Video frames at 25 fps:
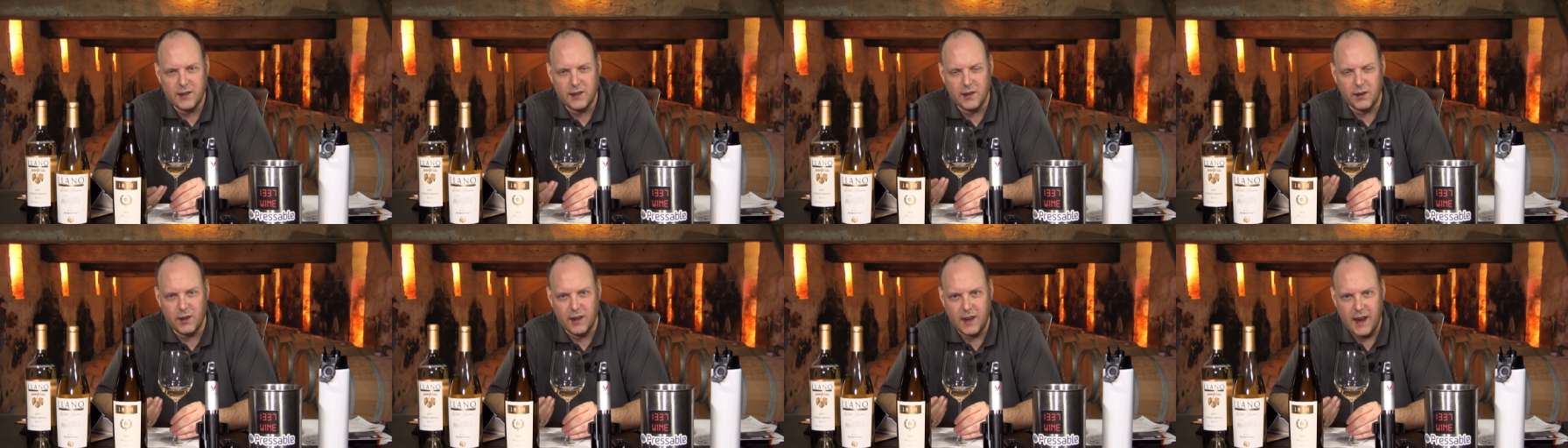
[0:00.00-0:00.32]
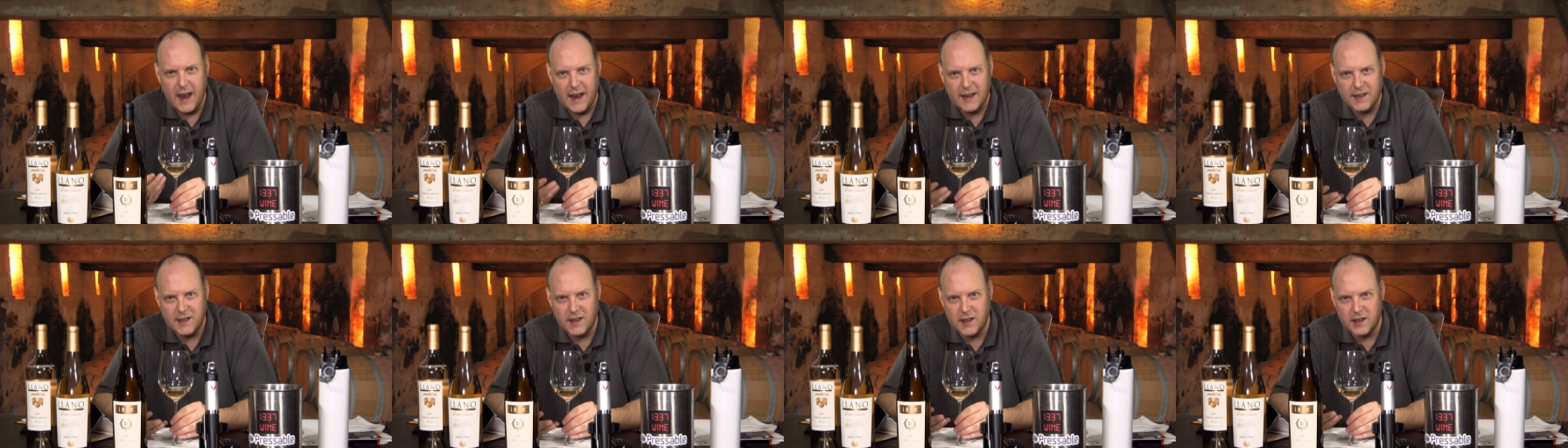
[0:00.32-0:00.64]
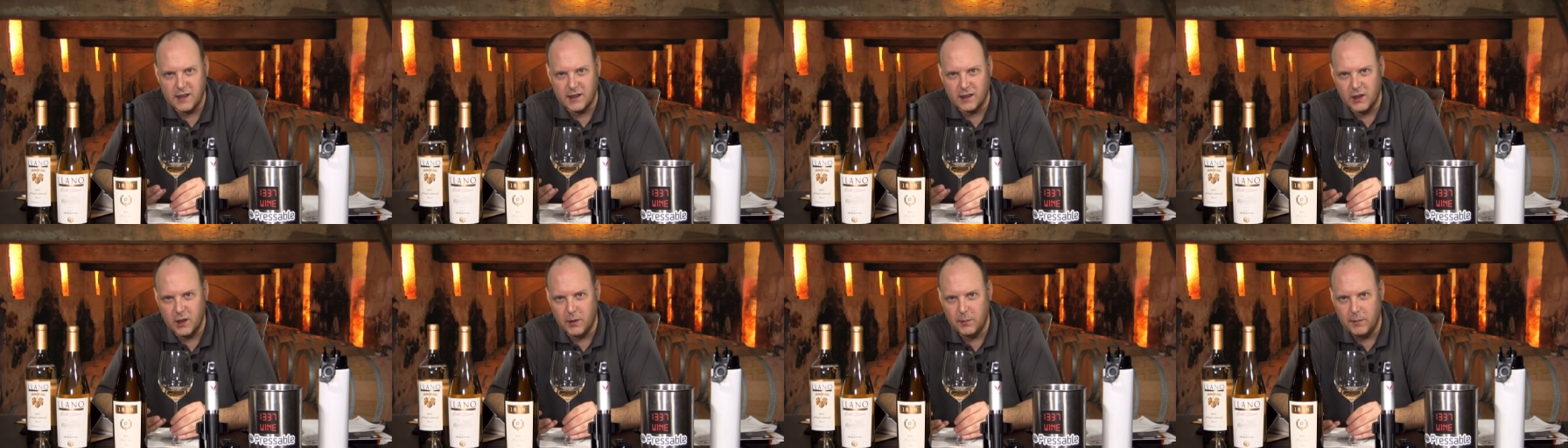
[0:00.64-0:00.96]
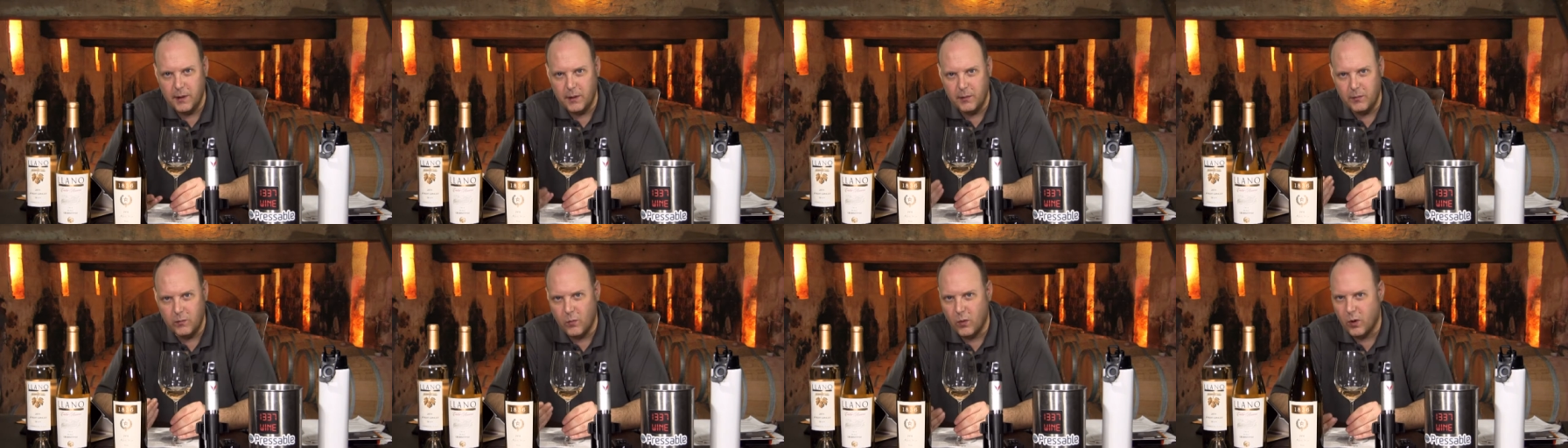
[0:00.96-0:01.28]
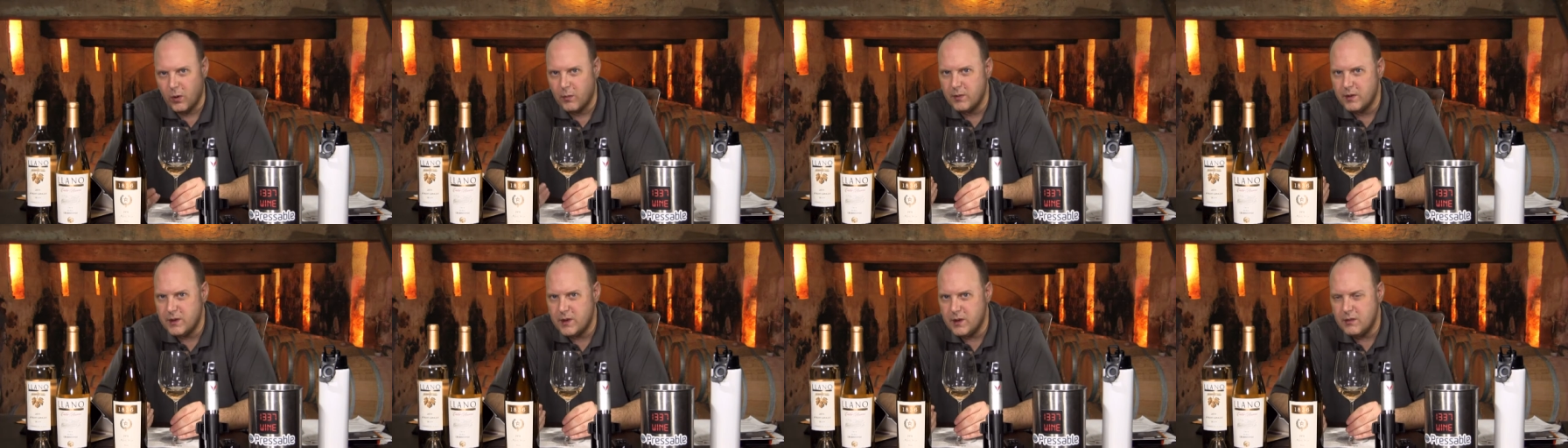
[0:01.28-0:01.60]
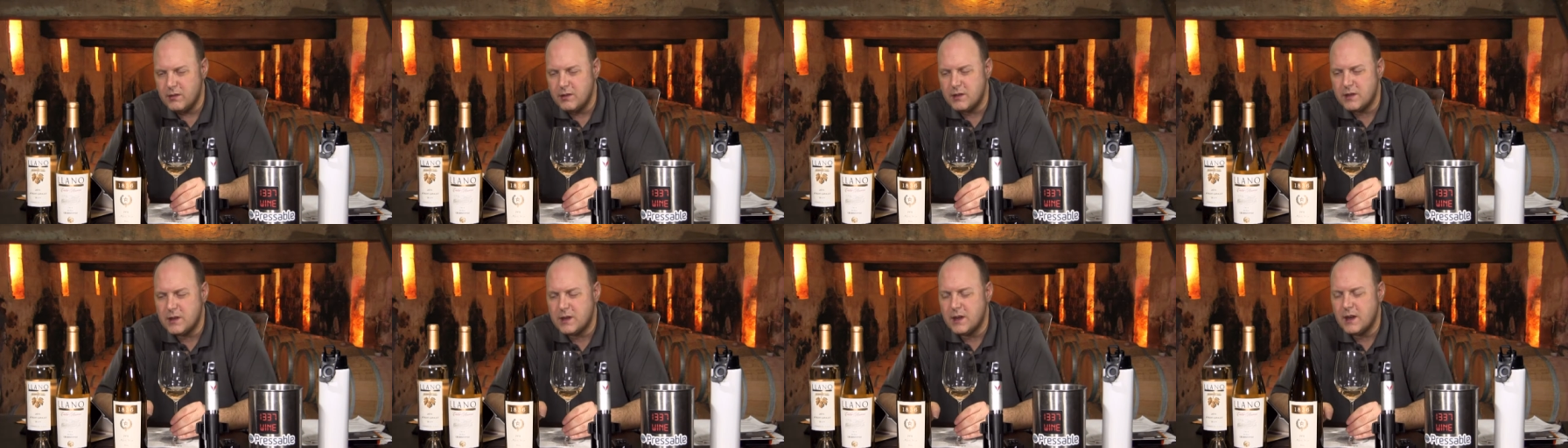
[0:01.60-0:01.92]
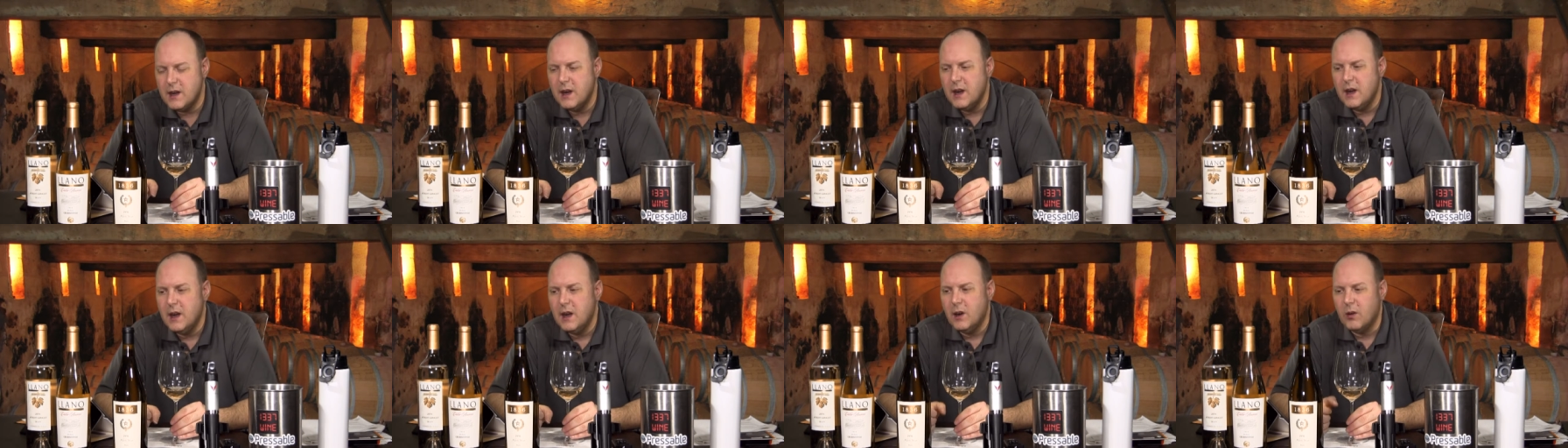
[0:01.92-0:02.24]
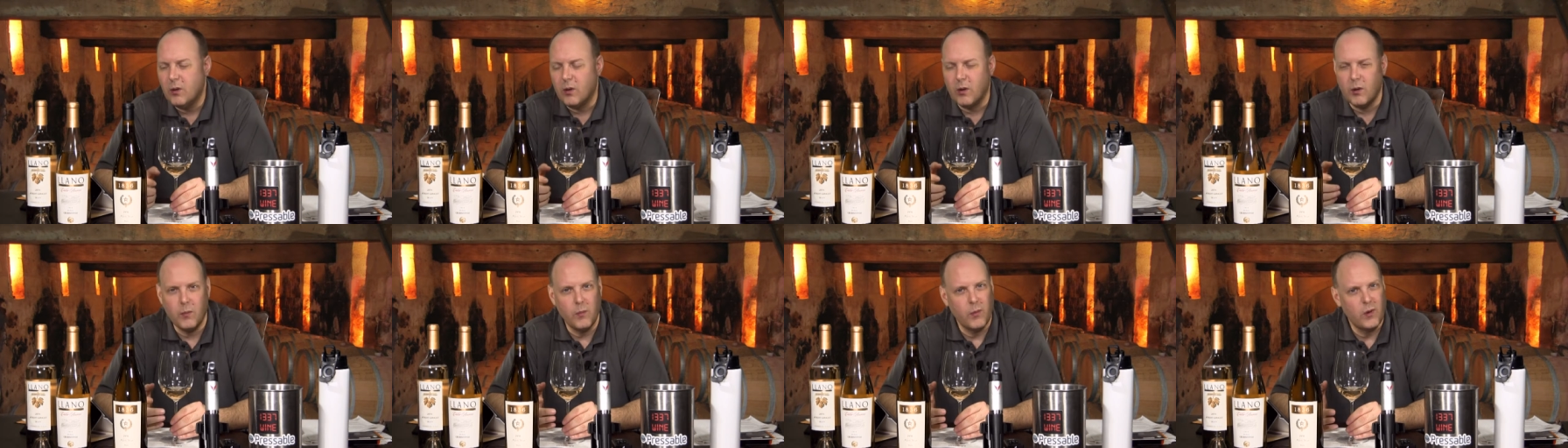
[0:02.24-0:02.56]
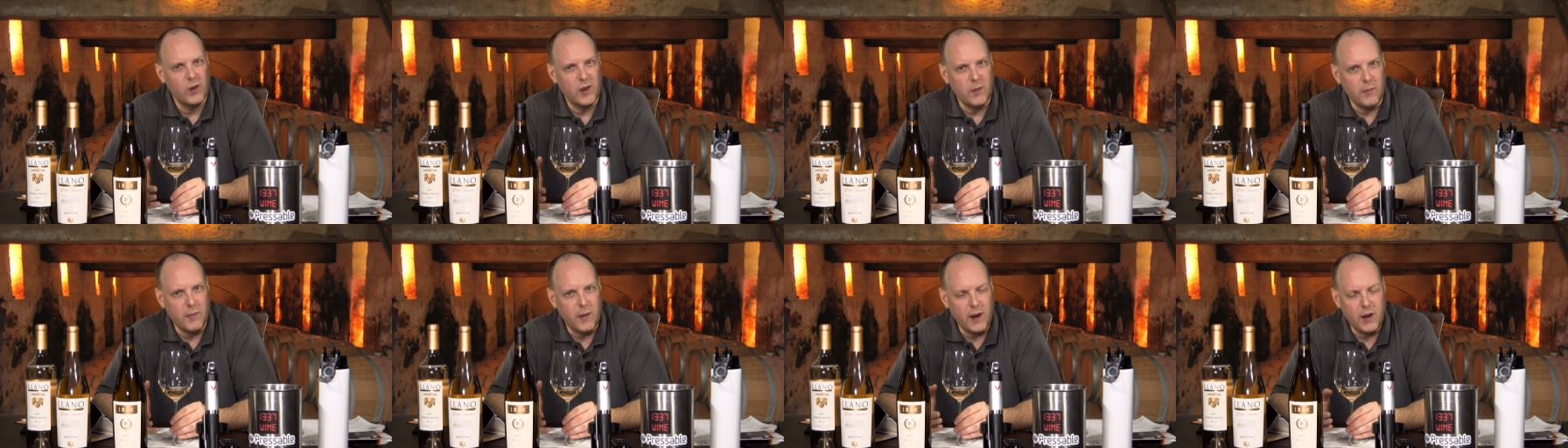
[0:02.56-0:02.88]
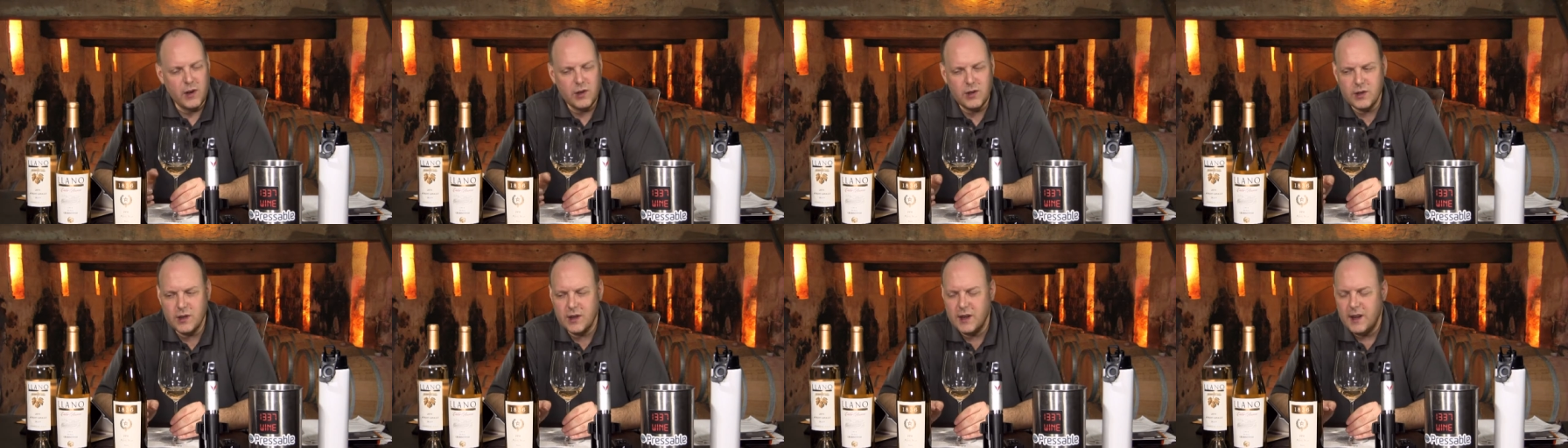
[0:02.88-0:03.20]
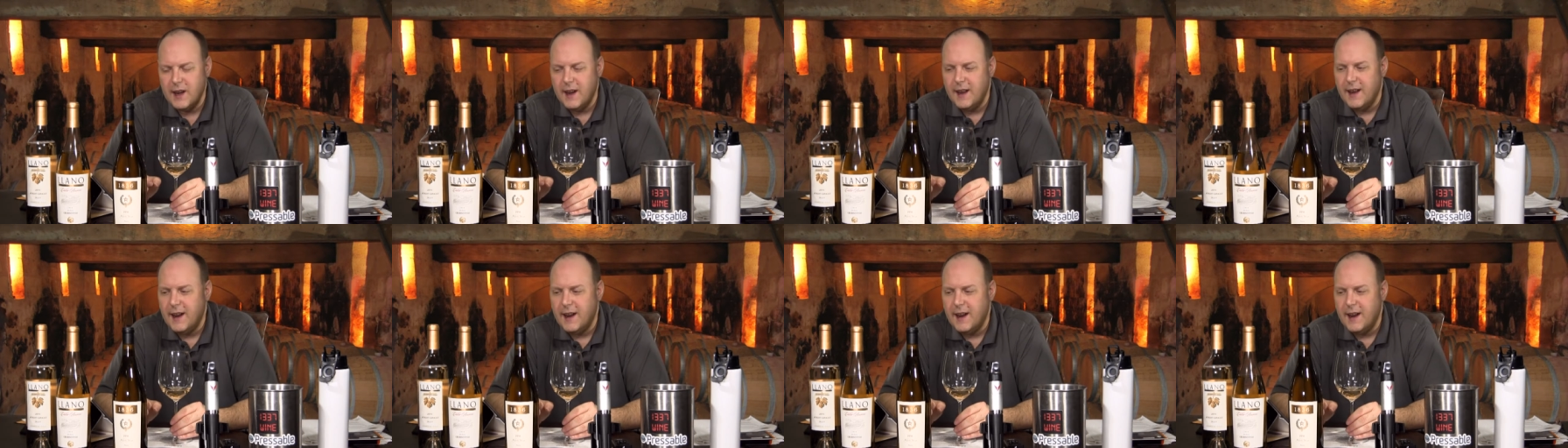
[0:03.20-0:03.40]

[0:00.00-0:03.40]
so the acid's a little bit more reduced or more diminished.